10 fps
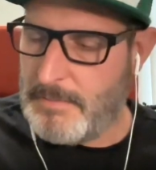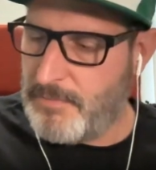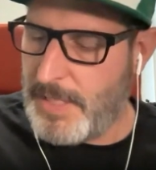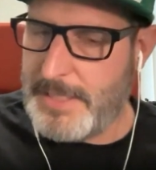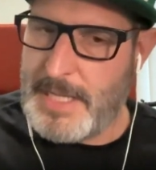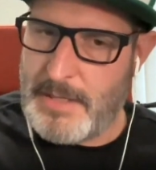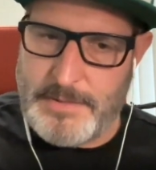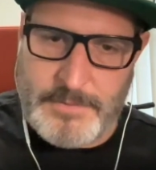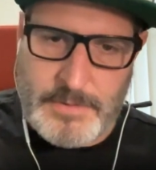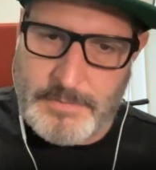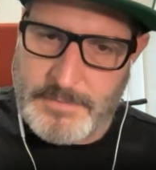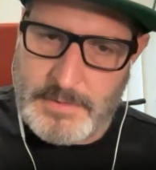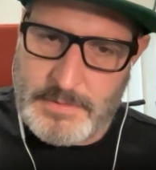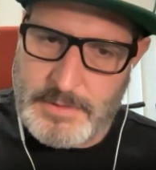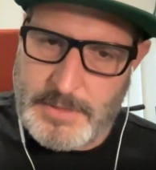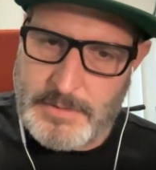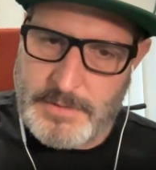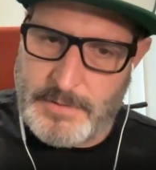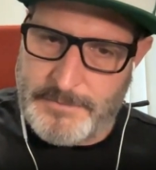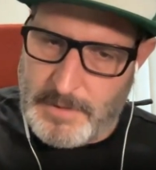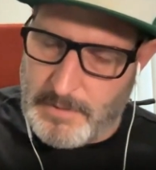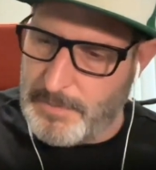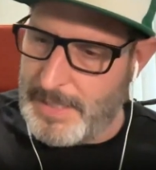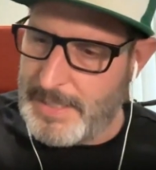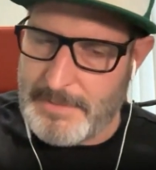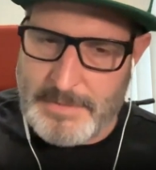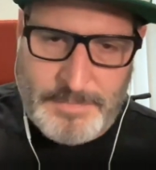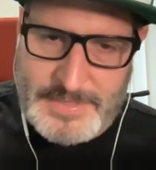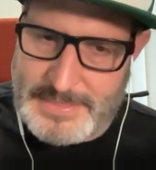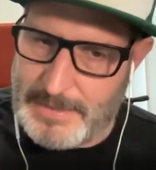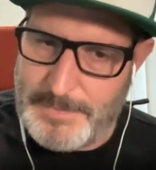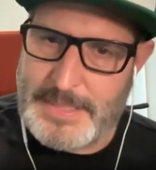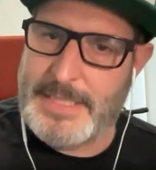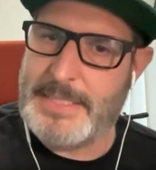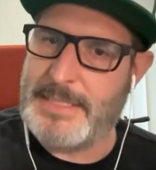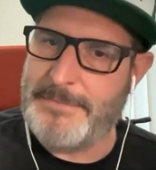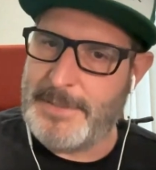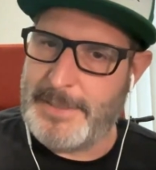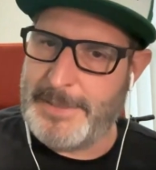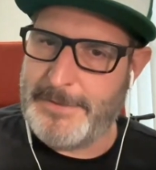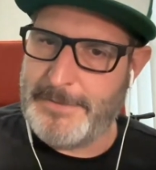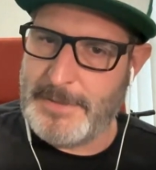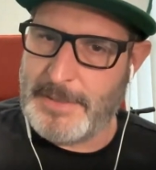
right now you've got China not too far away, but CBD is even illegal,